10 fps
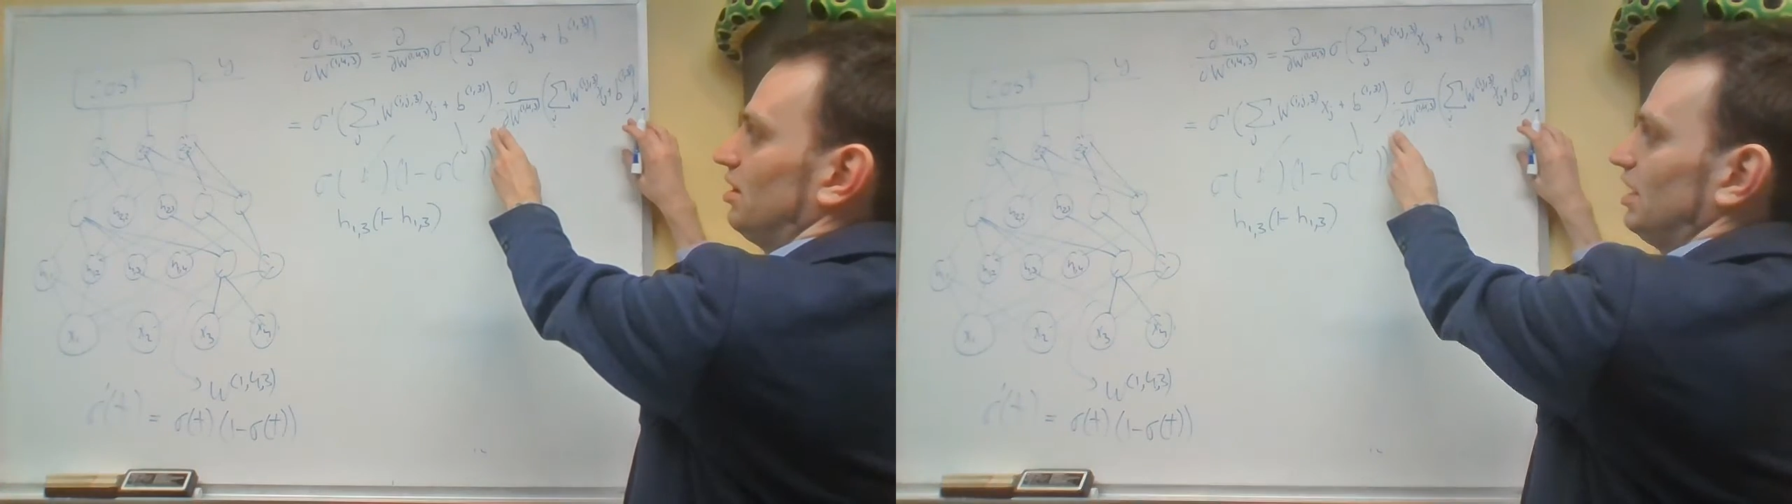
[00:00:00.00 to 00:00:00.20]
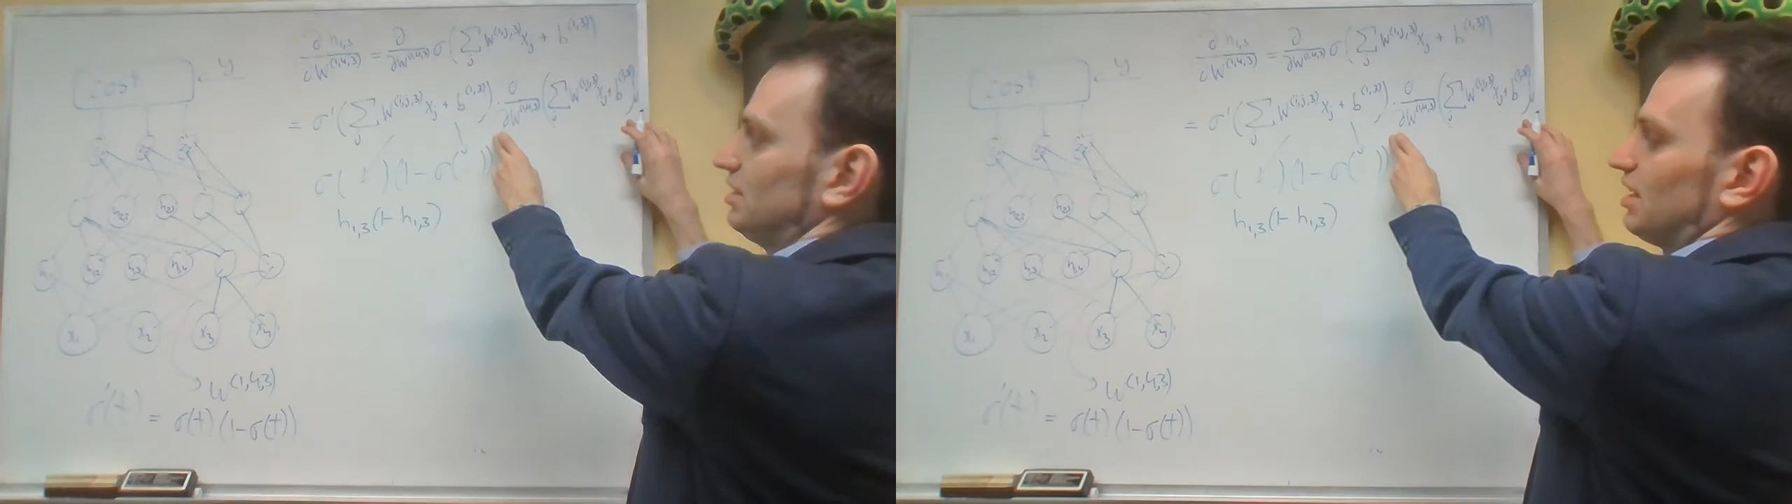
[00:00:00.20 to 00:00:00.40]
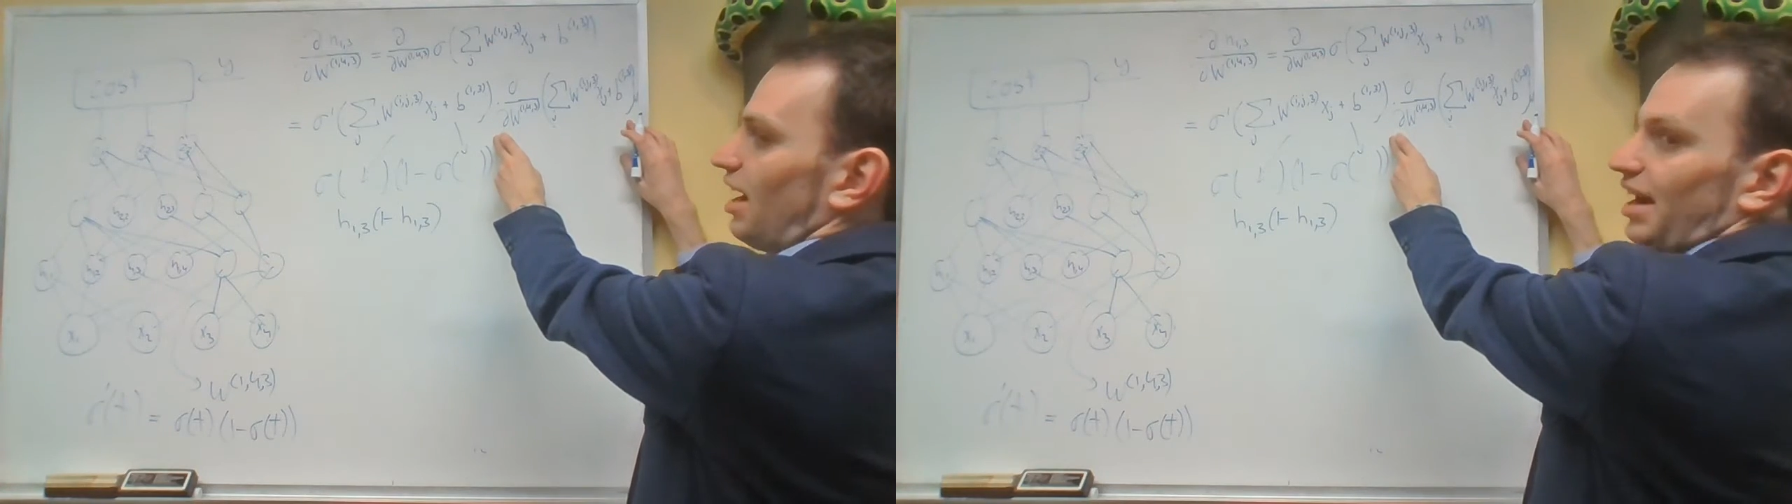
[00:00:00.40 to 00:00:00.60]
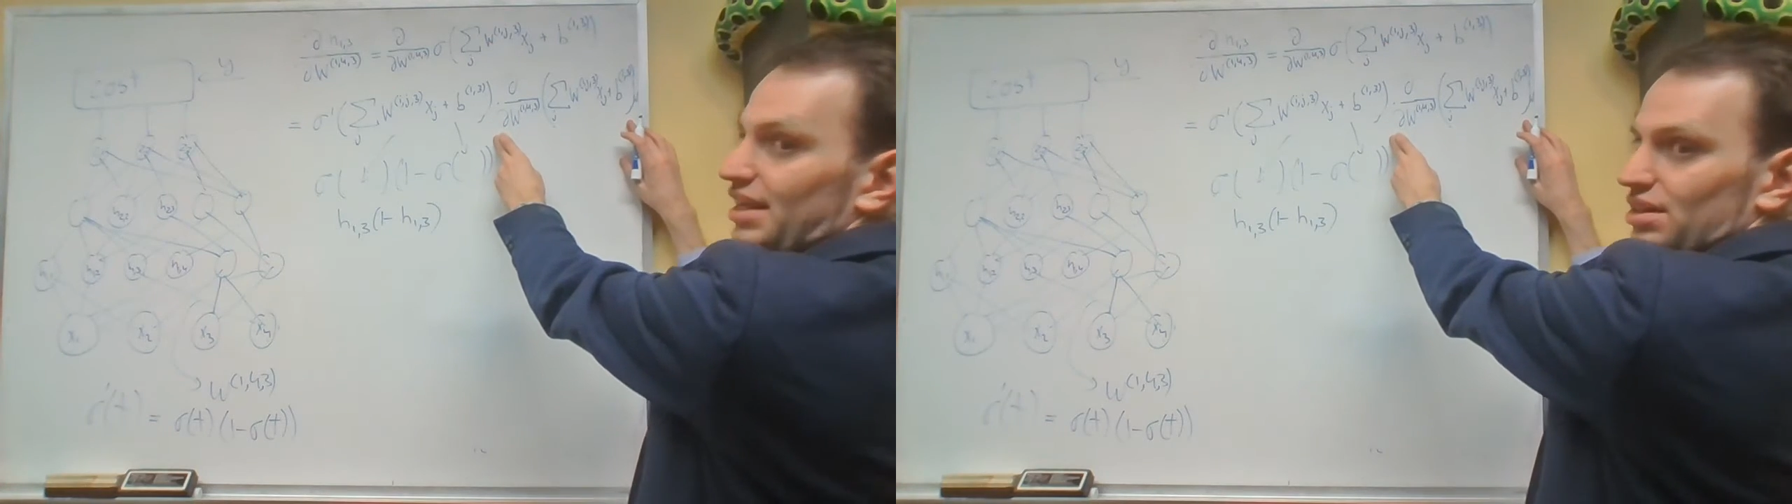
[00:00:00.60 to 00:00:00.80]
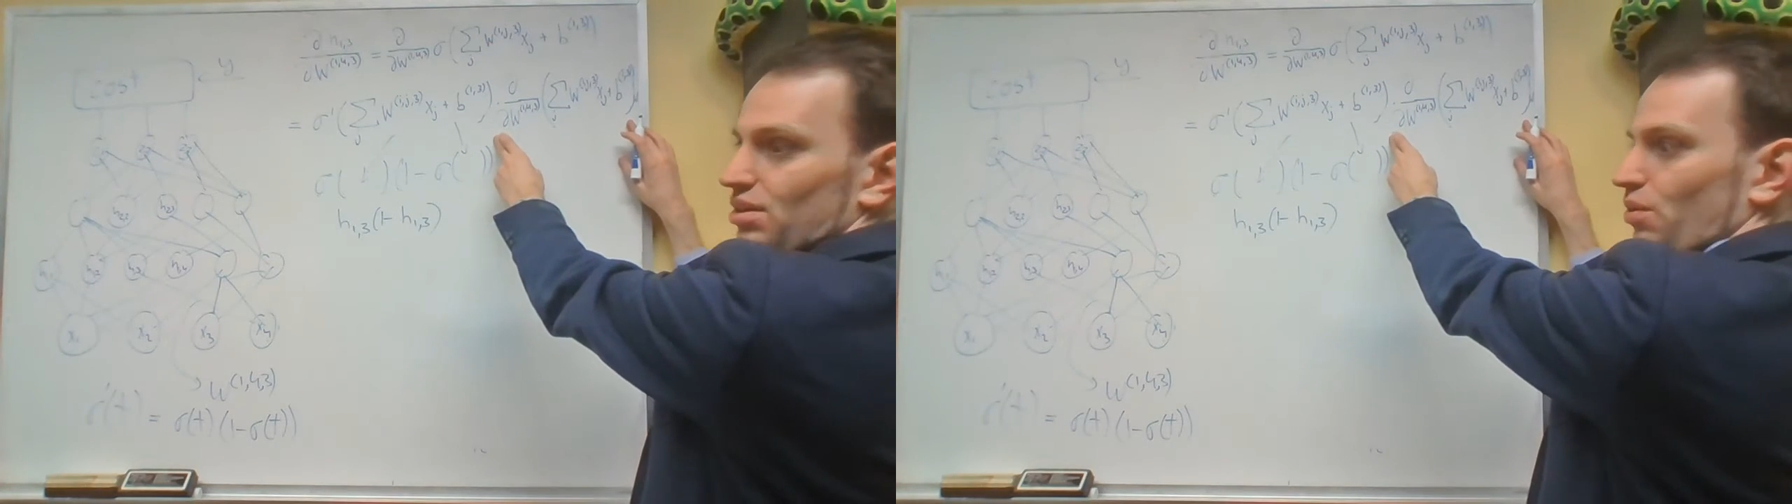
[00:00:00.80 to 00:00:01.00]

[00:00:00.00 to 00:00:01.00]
this guy,